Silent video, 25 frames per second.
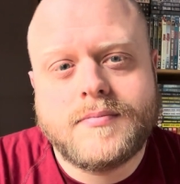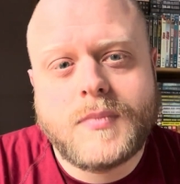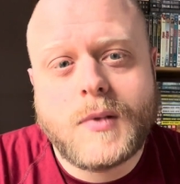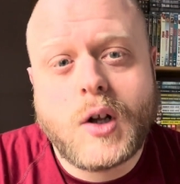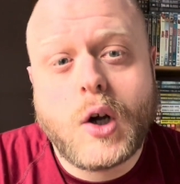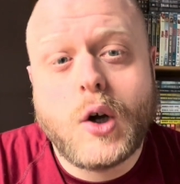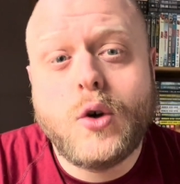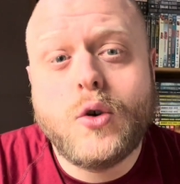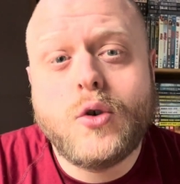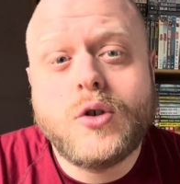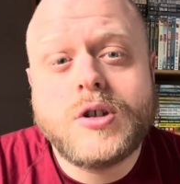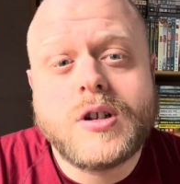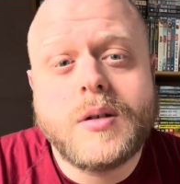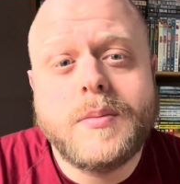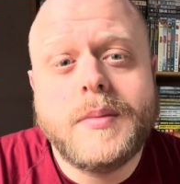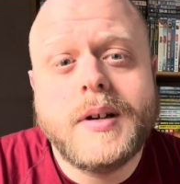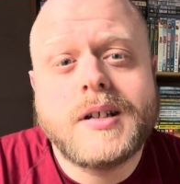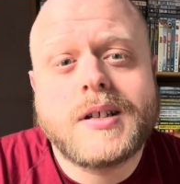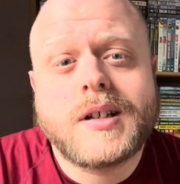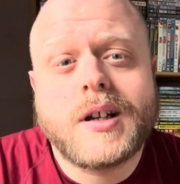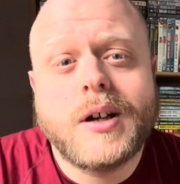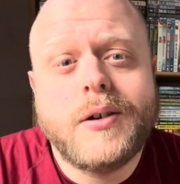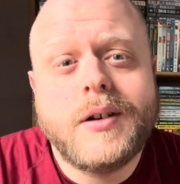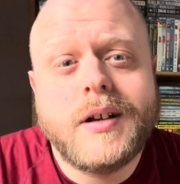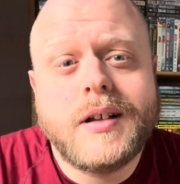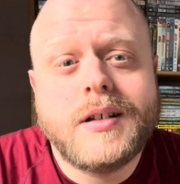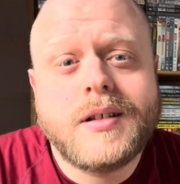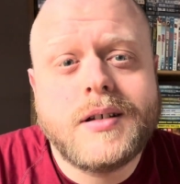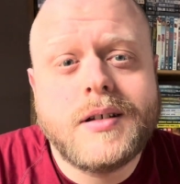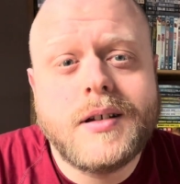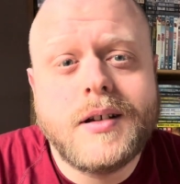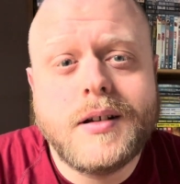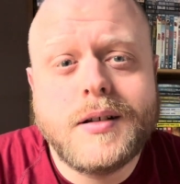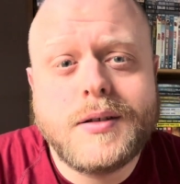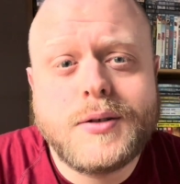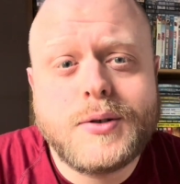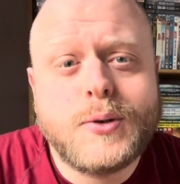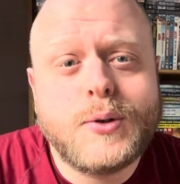I also miss going
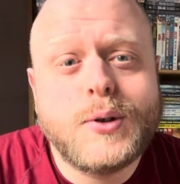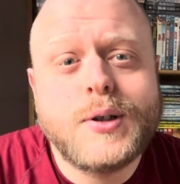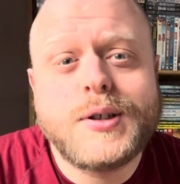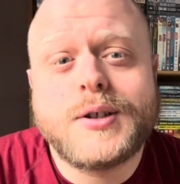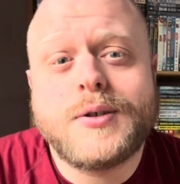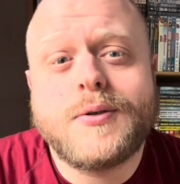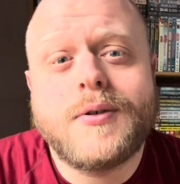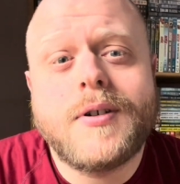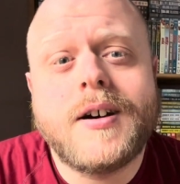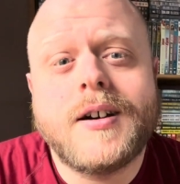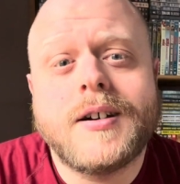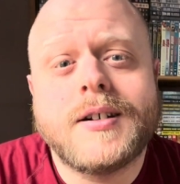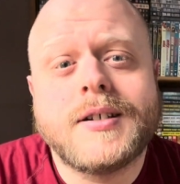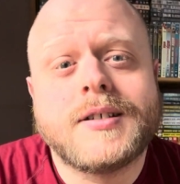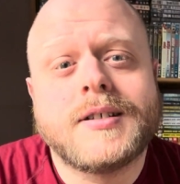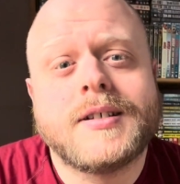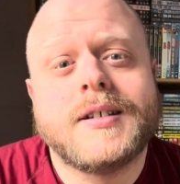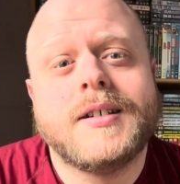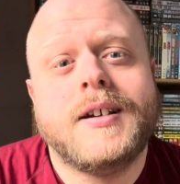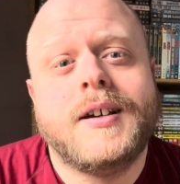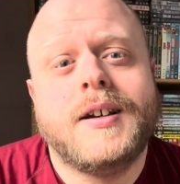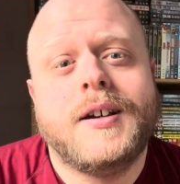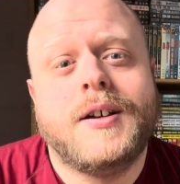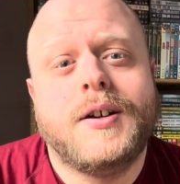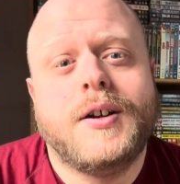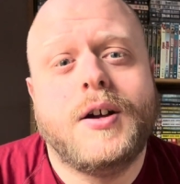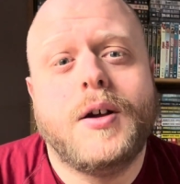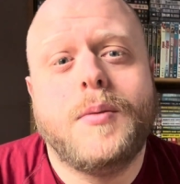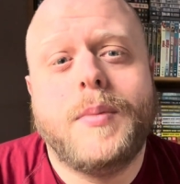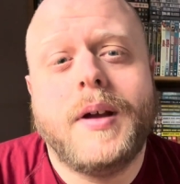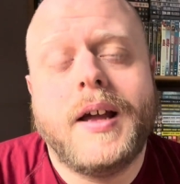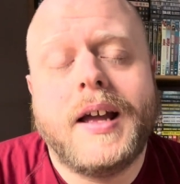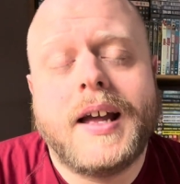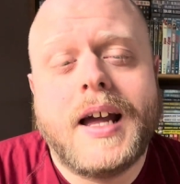to Toys R Us and being